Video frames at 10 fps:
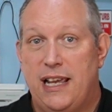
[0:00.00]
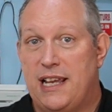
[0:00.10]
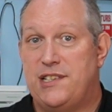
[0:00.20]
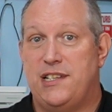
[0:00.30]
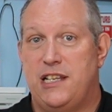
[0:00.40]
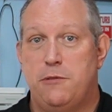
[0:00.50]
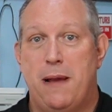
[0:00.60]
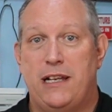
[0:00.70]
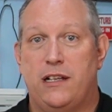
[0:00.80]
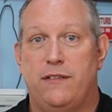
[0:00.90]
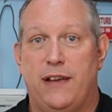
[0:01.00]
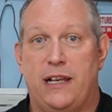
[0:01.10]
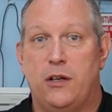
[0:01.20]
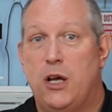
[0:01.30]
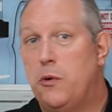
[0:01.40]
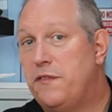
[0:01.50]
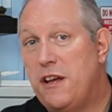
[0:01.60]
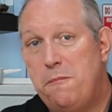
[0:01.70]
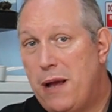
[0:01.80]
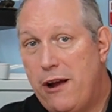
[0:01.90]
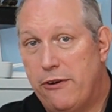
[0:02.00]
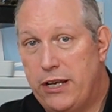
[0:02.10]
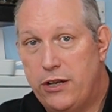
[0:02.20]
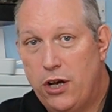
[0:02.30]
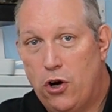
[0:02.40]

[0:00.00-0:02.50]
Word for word: is an independent event with no bearing